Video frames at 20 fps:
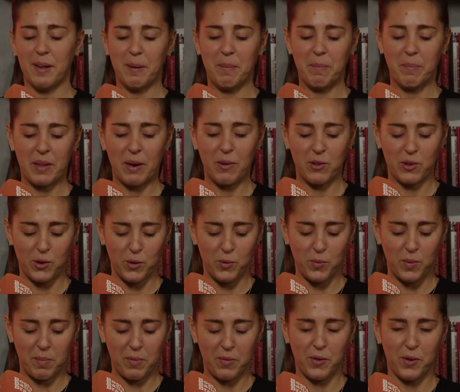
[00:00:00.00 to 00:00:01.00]
That was a good
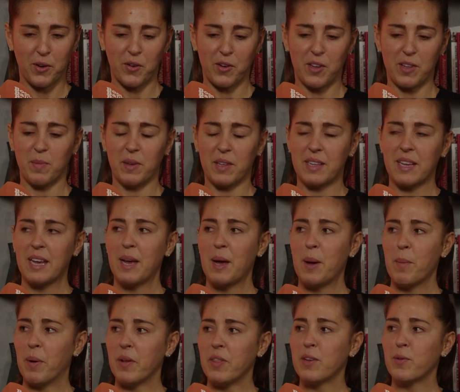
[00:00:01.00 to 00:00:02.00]
one before Christmas.
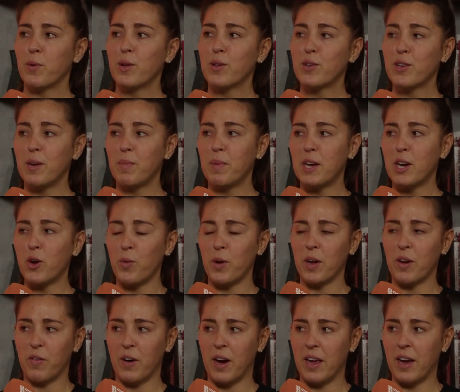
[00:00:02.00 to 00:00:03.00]
But this one's going to be a
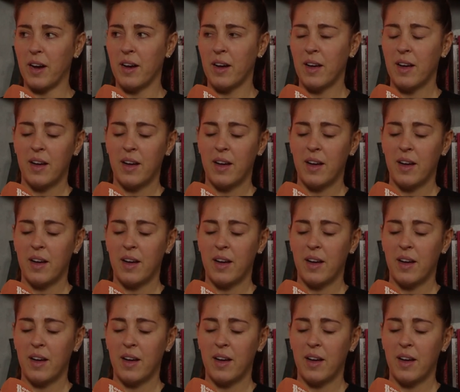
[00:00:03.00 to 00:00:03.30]
quick fire.